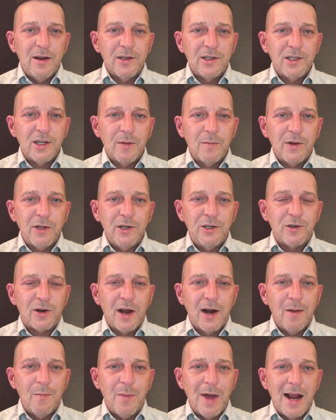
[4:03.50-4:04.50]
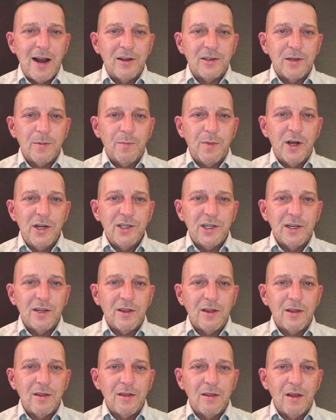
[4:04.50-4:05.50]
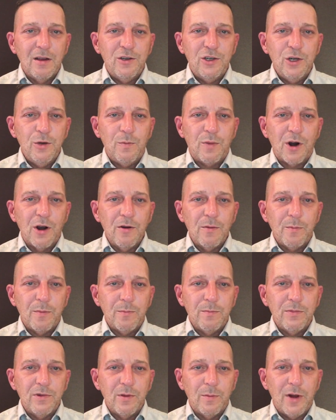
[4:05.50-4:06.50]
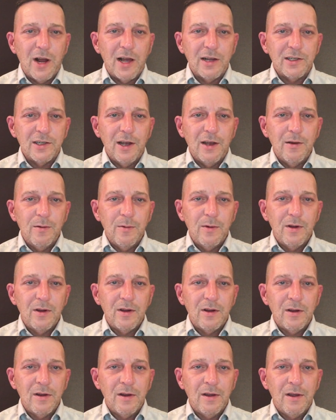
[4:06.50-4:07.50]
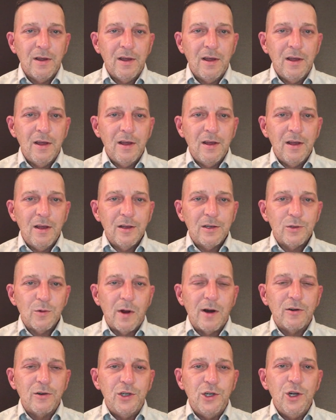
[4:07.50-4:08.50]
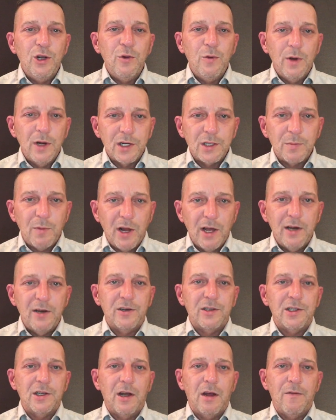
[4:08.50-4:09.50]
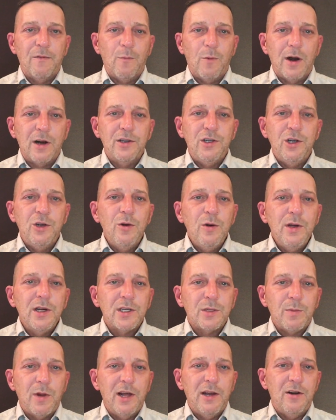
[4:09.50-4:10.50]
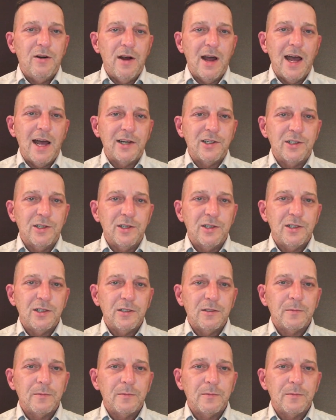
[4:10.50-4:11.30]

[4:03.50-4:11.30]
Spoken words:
is simply trying to balance a budget that you broke, de Blasio. So why don't you explain yourself and why don't you explain your actions?